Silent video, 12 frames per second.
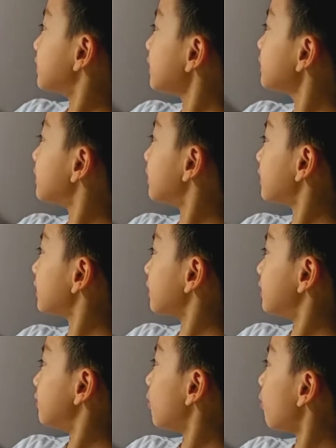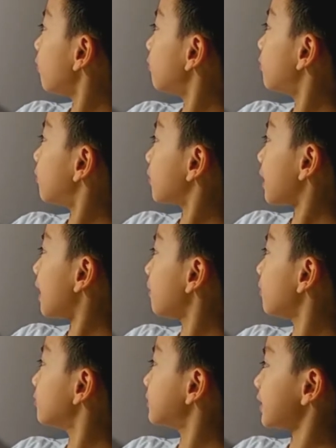desert is home for
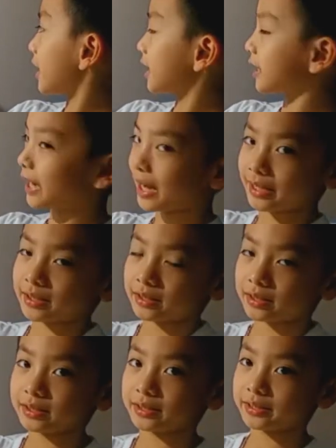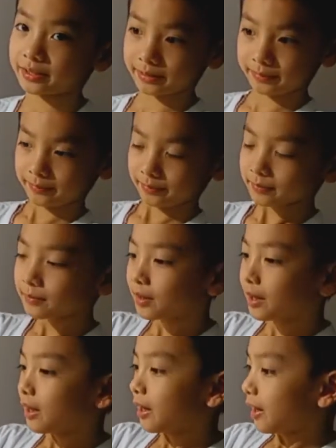camels and cactus.
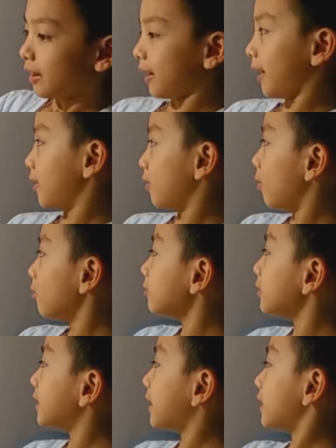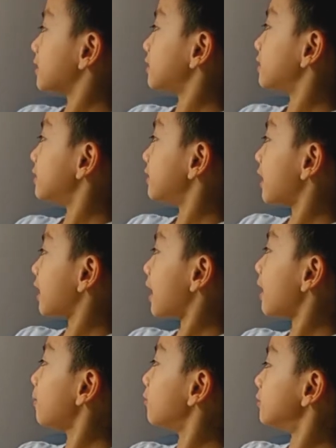And only cactus and
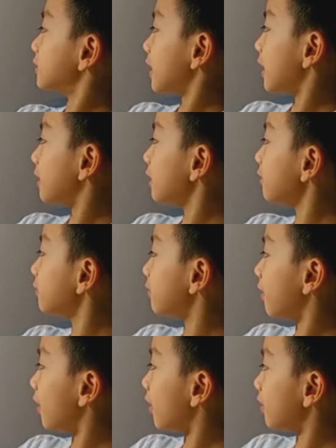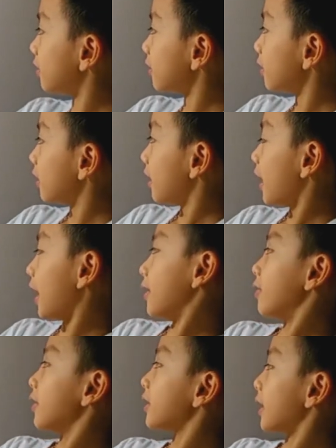camels can live there.
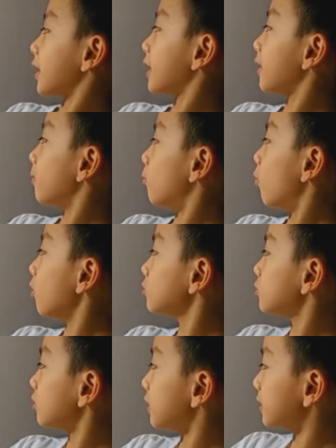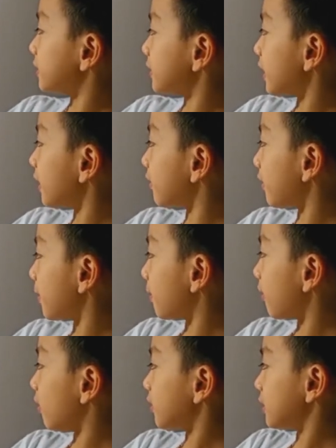And they can keep water inside their
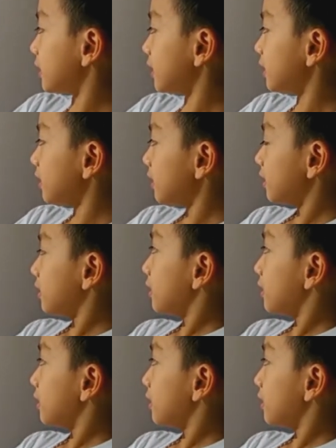body.